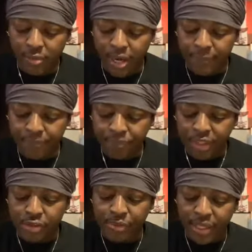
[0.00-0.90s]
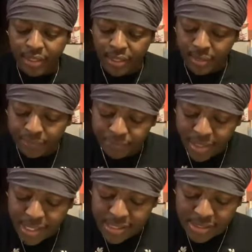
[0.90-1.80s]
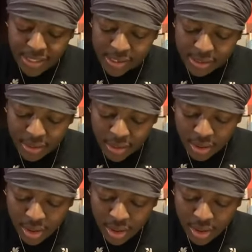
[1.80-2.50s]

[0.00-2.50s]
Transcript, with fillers: right? Let's read that again. It says,